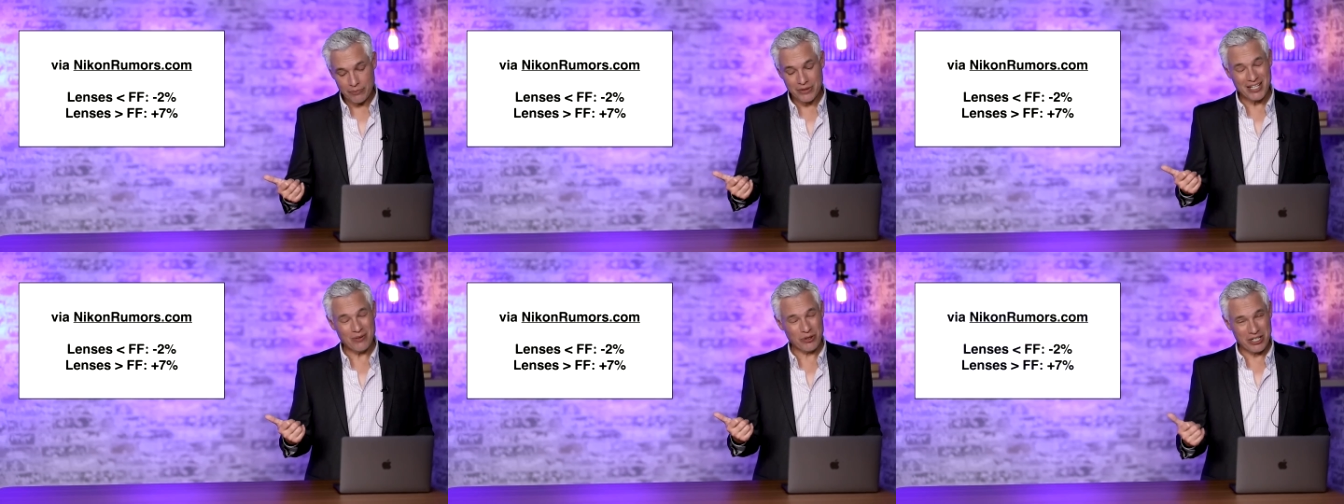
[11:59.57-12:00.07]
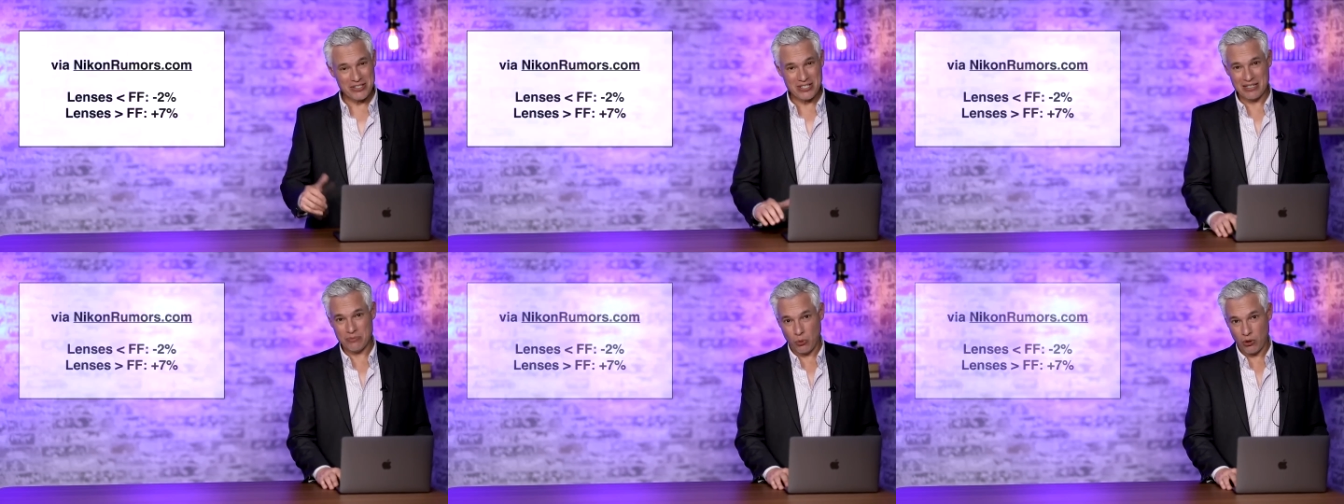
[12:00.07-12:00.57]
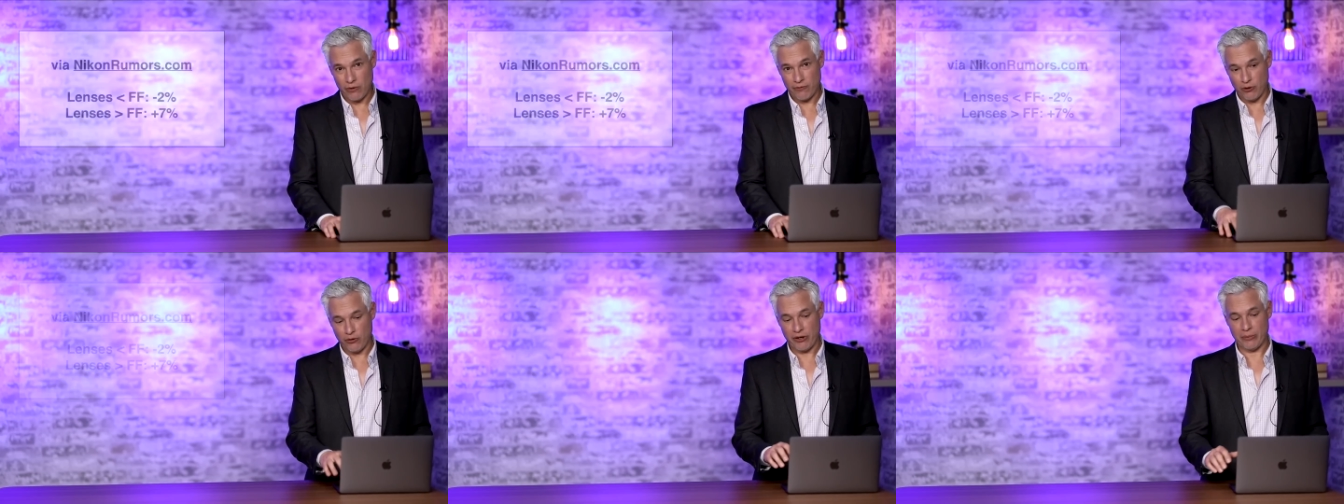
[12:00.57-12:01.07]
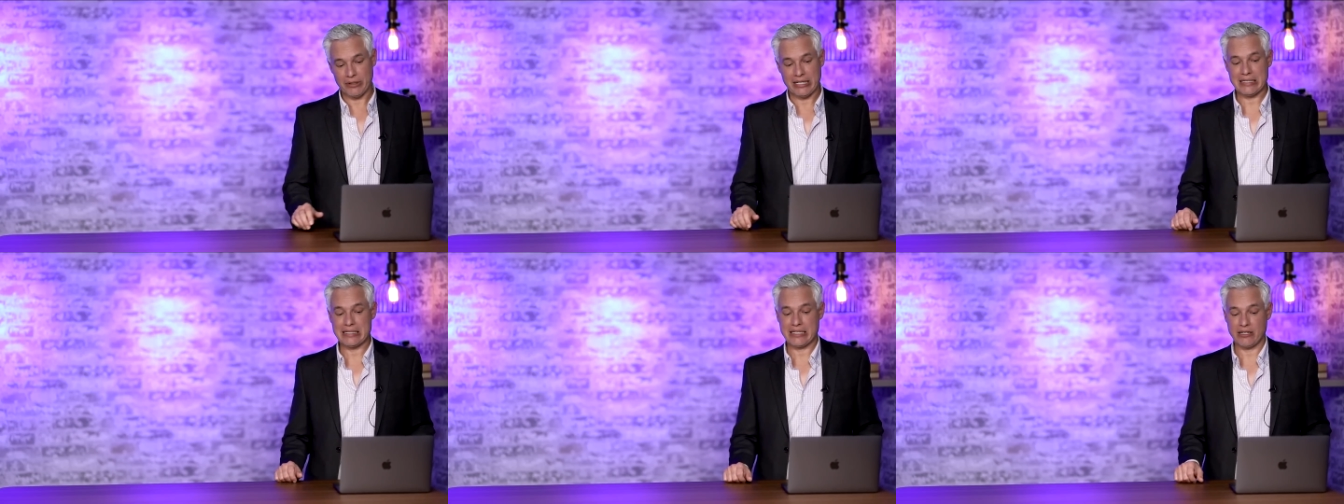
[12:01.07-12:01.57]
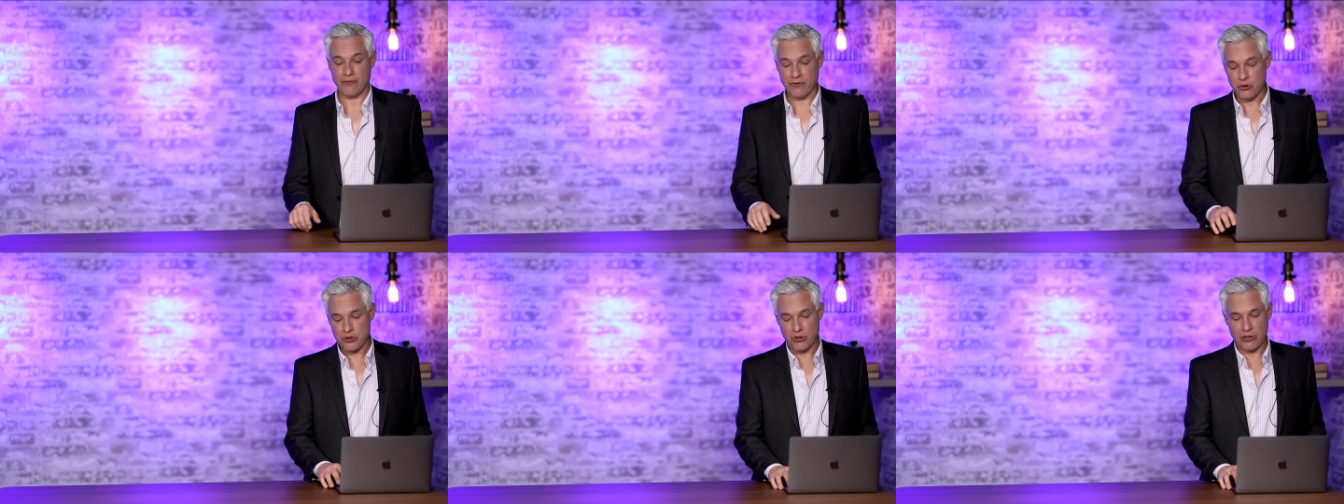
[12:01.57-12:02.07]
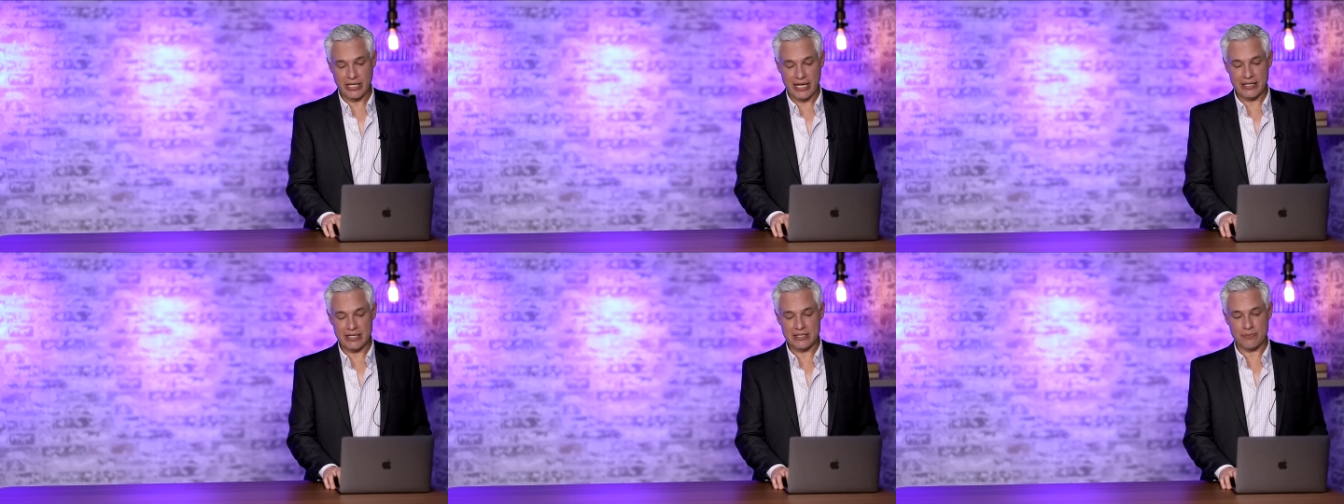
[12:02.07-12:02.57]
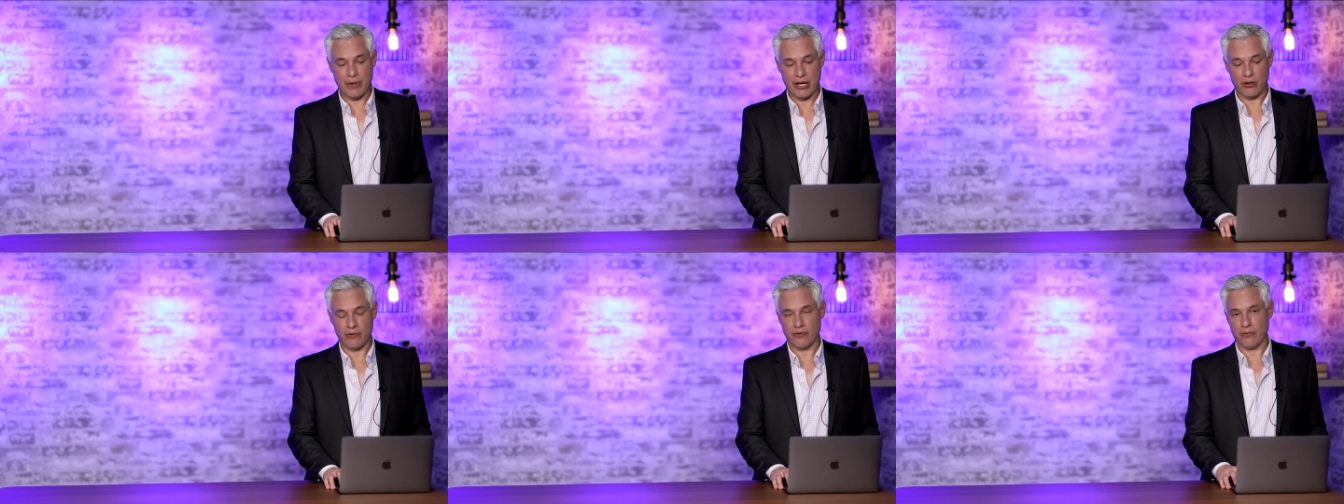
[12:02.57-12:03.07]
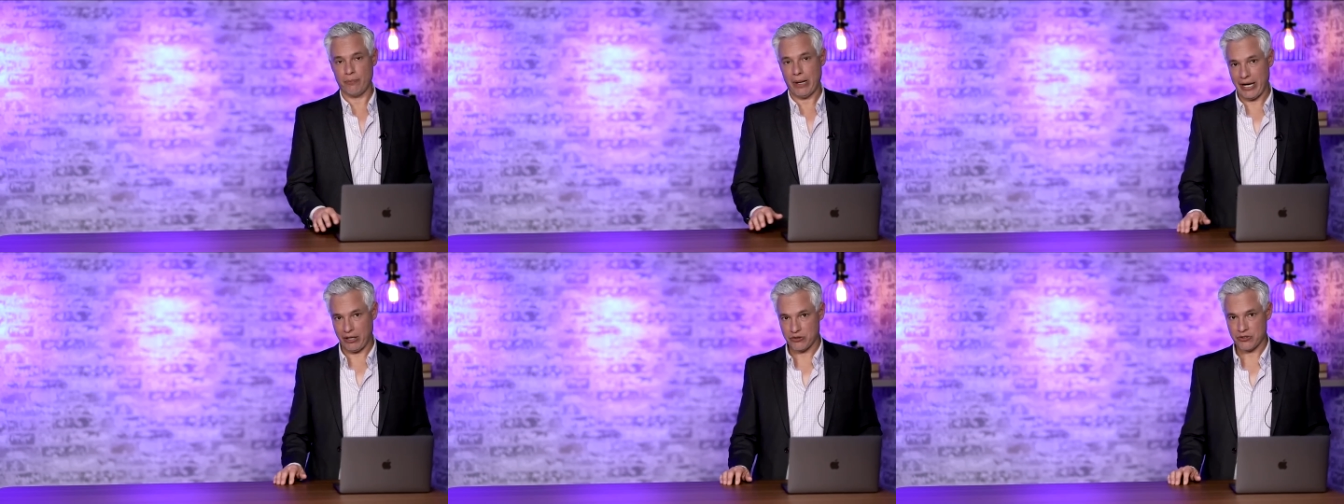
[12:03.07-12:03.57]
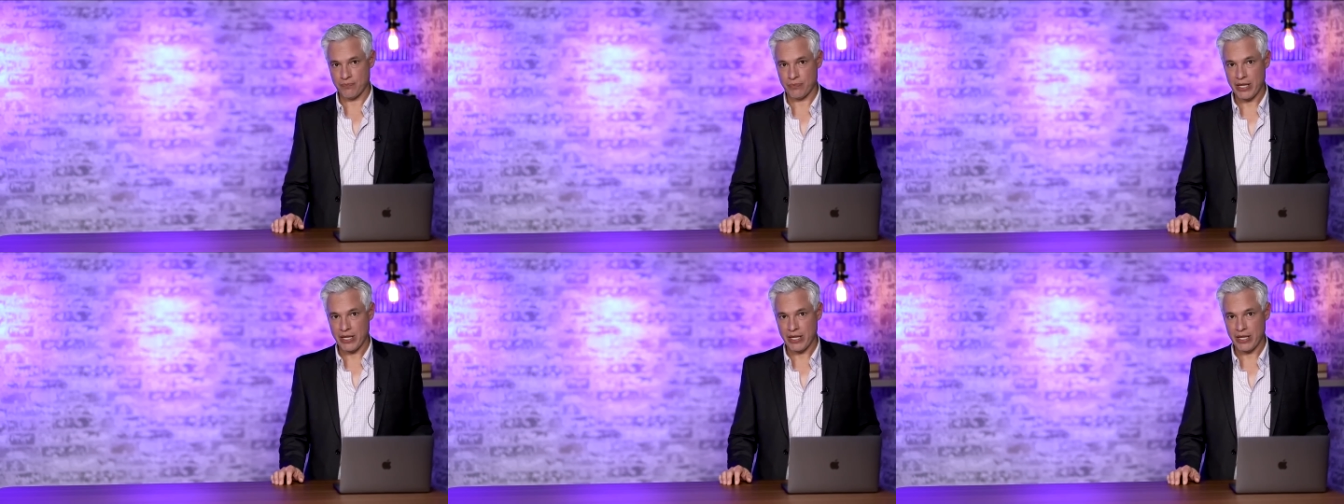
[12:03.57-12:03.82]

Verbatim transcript: then we're going to see more full frame lenses in the future, and that is better for buyers.